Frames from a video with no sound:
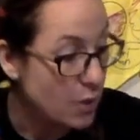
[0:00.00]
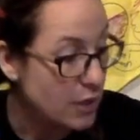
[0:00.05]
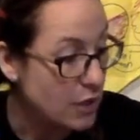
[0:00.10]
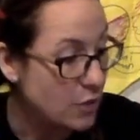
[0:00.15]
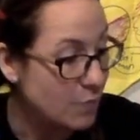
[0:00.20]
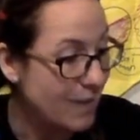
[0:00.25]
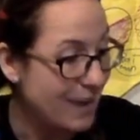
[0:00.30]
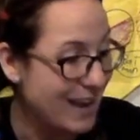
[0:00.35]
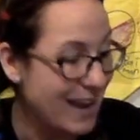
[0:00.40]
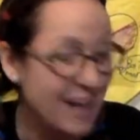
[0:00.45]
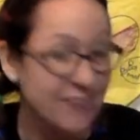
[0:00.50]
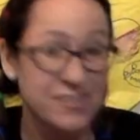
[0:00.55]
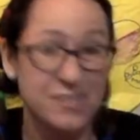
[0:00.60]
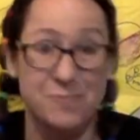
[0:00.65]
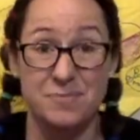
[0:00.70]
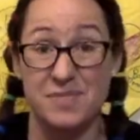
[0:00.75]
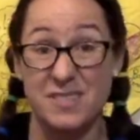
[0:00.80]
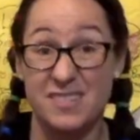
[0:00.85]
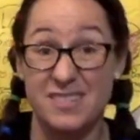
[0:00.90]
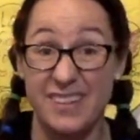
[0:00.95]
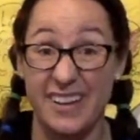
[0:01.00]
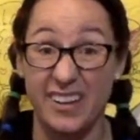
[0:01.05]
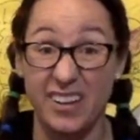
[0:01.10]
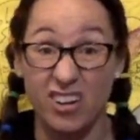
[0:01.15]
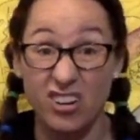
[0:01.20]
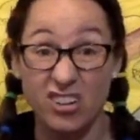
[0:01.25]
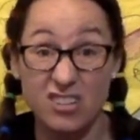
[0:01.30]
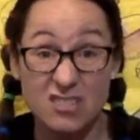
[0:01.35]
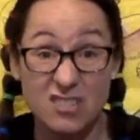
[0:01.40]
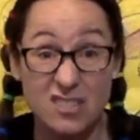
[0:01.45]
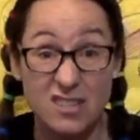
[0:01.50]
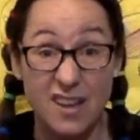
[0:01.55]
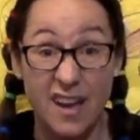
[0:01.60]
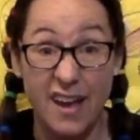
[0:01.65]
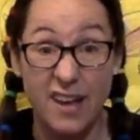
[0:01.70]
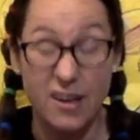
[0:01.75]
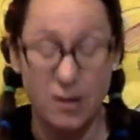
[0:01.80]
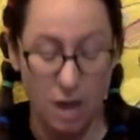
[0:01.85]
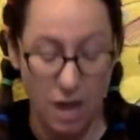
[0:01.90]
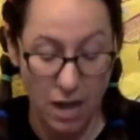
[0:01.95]
you might have some stickers
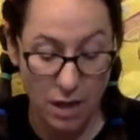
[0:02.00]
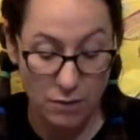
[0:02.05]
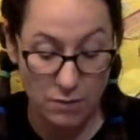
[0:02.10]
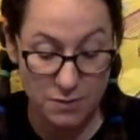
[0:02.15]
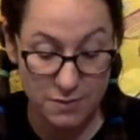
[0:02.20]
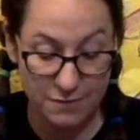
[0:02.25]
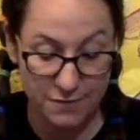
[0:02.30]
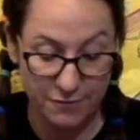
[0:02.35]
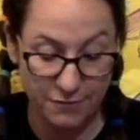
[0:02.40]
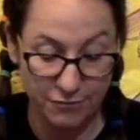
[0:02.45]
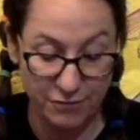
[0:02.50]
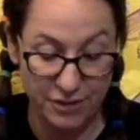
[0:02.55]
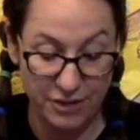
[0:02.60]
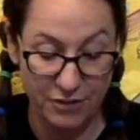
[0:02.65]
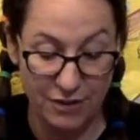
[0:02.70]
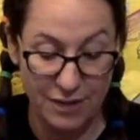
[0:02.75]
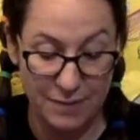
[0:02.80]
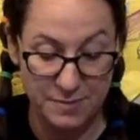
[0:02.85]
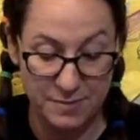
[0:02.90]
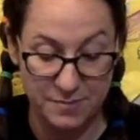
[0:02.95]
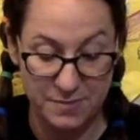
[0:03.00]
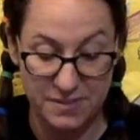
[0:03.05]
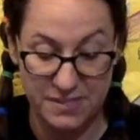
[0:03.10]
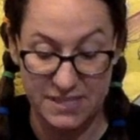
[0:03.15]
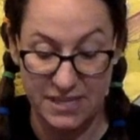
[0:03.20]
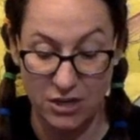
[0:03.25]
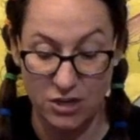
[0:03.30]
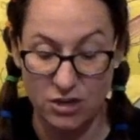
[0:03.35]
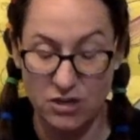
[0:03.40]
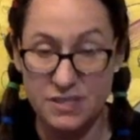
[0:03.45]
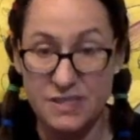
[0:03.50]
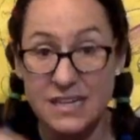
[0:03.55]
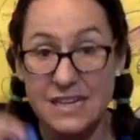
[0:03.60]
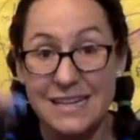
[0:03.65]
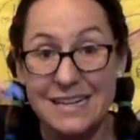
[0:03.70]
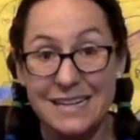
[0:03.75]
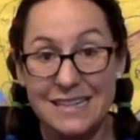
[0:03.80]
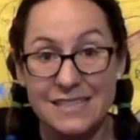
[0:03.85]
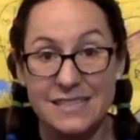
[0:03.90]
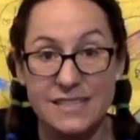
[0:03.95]
at your house. Feel free to grab some stickers.
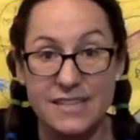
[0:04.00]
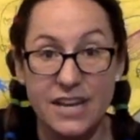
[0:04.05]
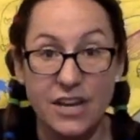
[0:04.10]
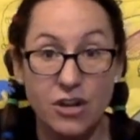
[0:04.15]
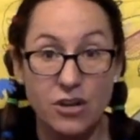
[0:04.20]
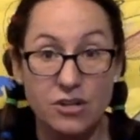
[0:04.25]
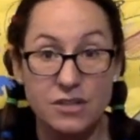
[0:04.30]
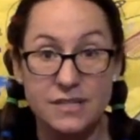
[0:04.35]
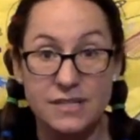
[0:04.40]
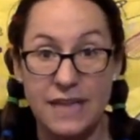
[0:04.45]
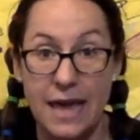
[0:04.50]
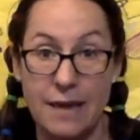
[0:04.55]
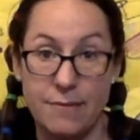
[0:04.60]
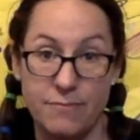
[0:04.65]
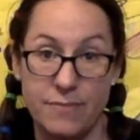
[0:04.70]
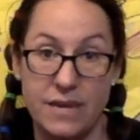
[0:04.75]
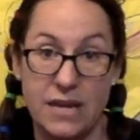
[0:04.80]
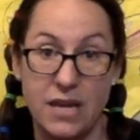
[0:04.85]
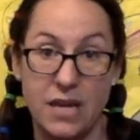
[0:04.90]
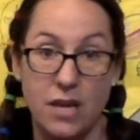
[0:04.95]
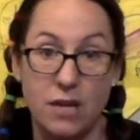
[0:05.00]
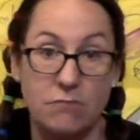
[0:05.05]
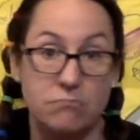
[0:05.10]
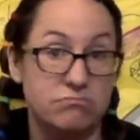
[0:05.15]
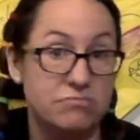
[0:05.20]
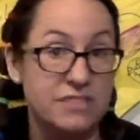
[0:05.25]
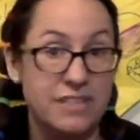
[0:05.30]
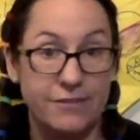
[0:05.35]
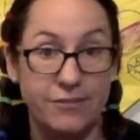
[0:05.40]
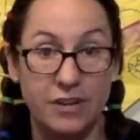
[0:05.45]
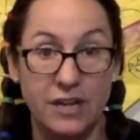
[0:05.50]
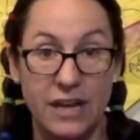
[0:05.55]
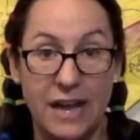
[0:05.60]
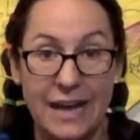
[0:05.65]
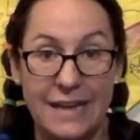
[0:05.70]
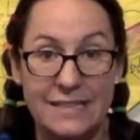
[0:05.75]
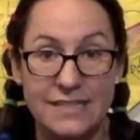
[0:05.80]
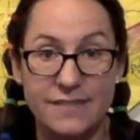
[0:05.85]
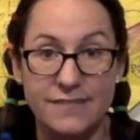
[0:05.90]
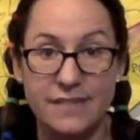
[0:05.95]
Stickers can be different
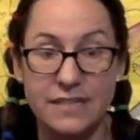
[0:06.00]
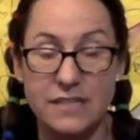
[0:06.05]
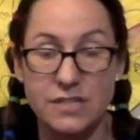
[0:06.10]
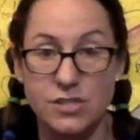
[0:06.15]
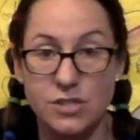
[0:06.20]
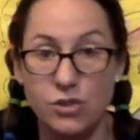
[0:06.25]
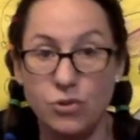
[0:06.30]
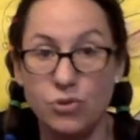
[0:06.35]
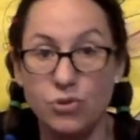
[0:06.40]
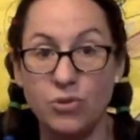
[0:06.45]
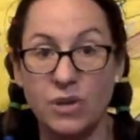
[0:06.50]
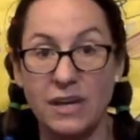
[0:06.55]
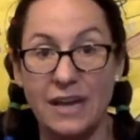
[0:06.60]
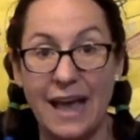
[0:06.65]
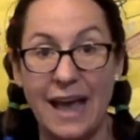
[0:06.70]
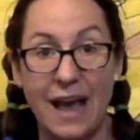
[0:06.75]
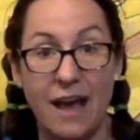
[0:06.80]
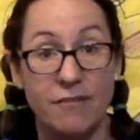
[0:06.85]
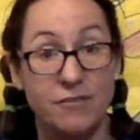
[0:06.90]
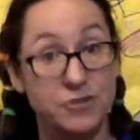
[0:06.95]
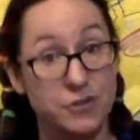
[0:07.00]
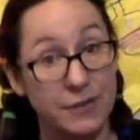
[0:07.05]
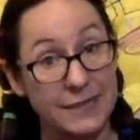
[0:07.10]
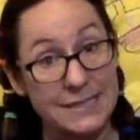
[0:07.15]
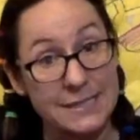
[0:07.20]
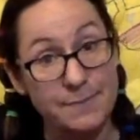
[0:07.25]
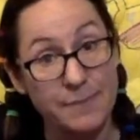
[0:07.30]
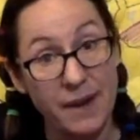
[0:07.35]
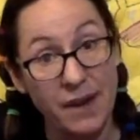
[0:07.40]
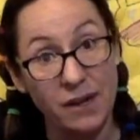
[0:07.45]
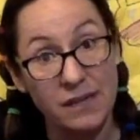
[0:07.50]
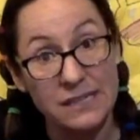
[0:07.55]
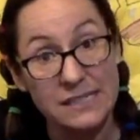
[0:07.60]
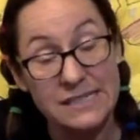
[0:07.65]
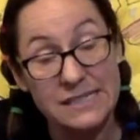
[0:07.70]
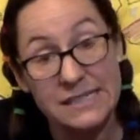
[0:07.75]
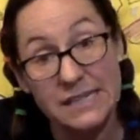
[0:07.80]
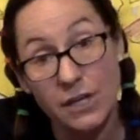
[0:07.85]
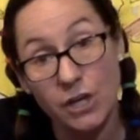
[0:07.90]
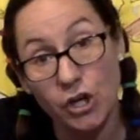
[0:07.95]
kinds of things too. You can have
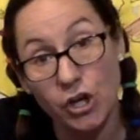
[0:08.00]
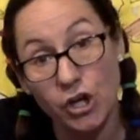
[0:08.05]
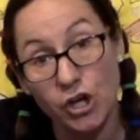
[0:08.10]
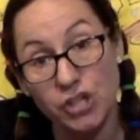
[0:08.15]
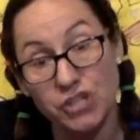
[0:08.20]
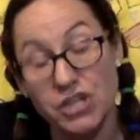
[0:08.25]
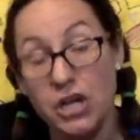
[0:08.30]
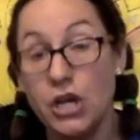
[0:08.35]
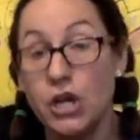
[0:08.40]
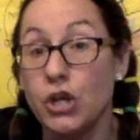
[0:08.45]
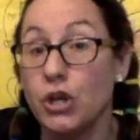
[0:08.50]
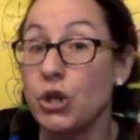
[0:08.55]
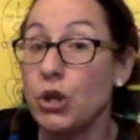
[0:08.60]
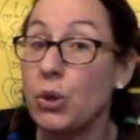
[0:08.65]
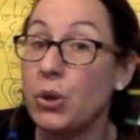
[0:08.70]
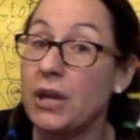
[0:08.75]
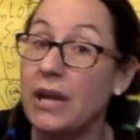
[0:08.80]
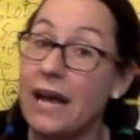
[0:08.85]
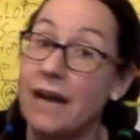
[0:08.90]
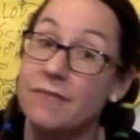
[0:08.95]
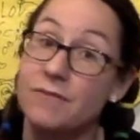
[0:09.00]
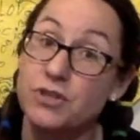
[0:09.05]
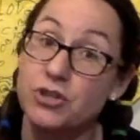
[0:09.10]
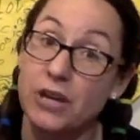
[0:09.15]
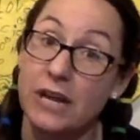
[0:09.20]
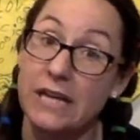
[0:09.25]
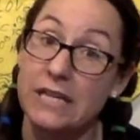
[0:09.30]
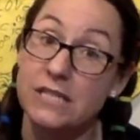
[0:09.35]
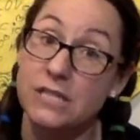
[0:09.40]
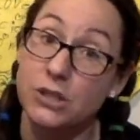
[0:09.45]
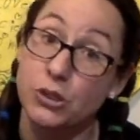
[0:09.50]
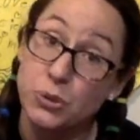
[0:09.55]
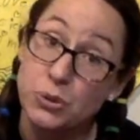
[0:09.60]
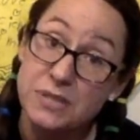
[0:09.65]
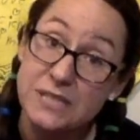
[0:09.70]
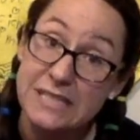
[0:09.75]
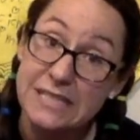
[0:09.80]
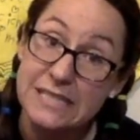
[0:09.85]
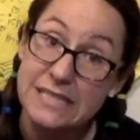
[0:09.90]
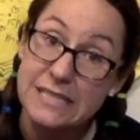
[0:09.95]
transparent stickers, you can have
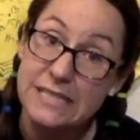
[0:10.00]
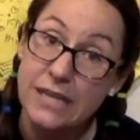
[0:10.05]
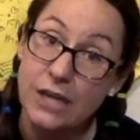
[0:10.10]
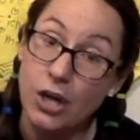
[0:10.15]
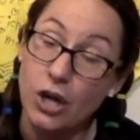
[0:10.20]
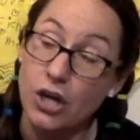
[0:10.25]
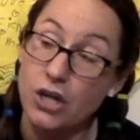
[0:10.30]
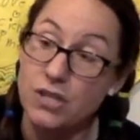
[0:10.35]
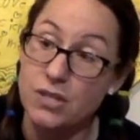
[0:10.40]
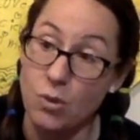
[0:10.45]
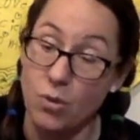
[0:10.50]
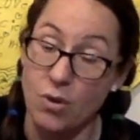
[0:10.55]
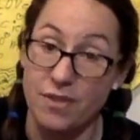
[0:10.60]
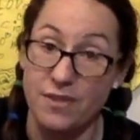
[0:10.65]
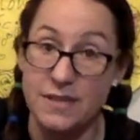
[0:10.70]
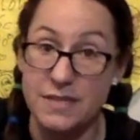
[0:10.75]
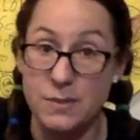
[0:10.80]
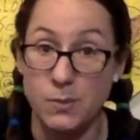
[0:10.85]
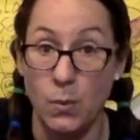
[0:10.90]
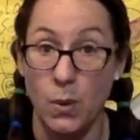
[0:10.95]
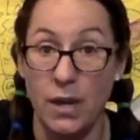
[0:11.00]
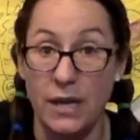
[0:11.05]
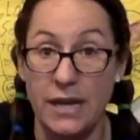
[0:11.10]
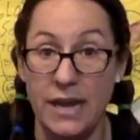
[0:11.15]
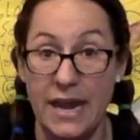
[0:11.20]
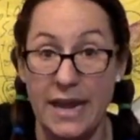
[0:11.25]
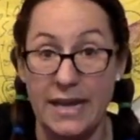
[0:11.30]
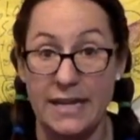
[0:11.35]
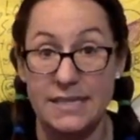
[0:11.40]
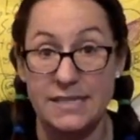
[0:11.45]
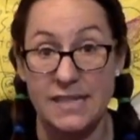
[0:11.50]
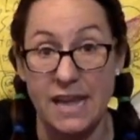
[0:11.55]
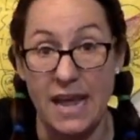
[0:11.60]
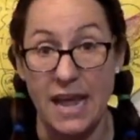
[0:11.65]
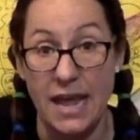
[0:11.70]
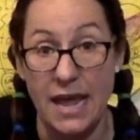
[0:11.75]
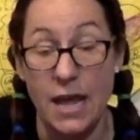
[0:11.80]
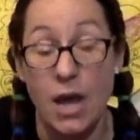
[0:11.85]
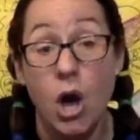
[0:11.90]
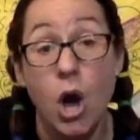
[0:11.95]
translucent stickers, or this one is
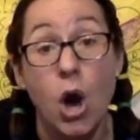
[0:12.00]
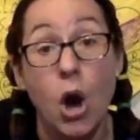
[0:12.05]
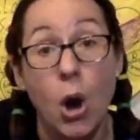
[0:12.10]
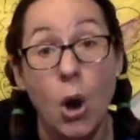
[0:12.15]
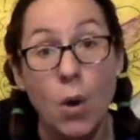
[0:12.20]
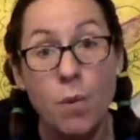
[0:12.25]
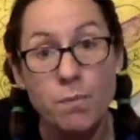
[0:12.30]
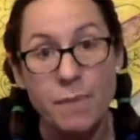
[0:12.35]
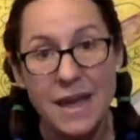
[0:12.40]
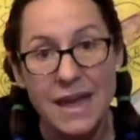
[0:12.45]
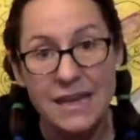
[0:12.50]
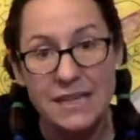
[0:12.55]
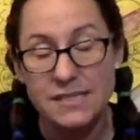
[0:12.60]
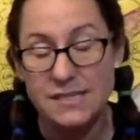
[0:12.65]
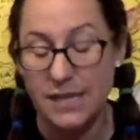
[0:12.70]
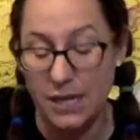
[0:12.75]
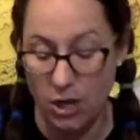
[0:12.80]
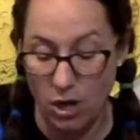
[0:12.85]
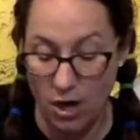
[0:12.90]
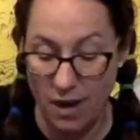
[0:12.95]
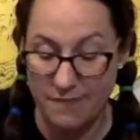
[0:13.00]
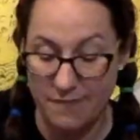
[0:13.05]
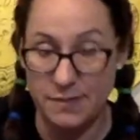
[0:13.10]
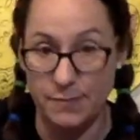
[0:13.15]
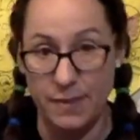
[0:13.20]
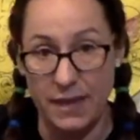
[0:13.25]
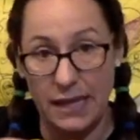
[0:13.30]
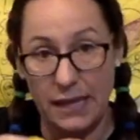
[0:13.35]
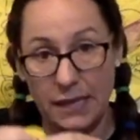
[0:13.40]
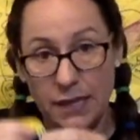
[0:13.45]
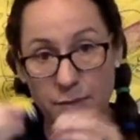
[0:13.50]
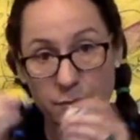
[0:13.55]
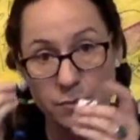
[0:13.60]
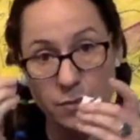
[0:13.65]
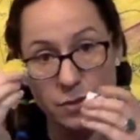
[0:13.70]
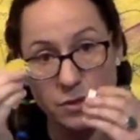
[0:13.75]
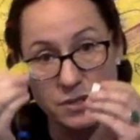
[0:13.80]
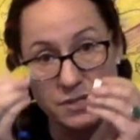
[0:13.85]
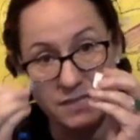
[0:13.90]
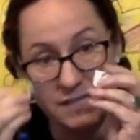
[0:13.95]
a opaque sticker. I have some
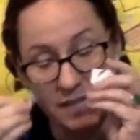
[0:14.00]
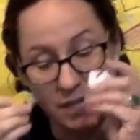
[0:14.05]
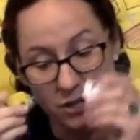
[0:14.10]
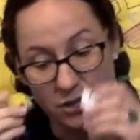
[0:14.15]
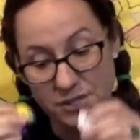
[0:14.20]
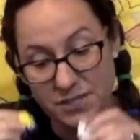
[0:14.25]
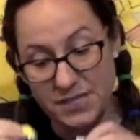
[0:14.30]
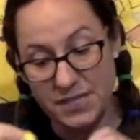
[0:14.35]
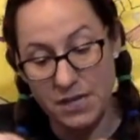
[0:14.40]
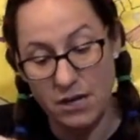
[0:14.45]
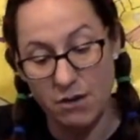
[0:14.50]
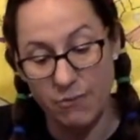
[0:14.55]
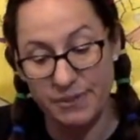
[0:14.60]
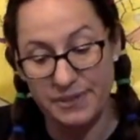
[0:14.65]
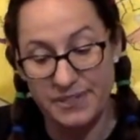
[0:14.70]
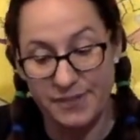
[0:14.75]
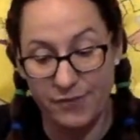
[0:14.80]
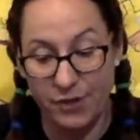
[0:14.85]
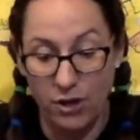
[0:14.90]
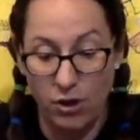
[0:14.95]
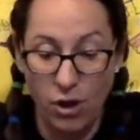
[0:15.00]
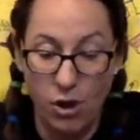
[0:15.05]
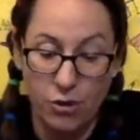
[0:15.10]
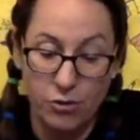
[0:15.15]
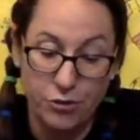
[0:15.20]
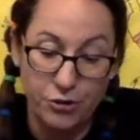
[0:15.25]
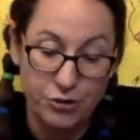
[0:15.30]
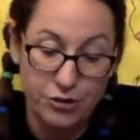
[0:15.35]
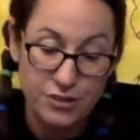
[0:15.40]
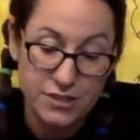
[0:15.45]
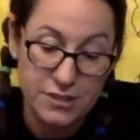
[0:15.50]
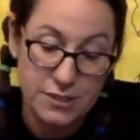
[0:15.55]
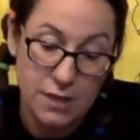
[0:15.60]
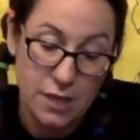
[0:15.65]
animal stickers here with different colors.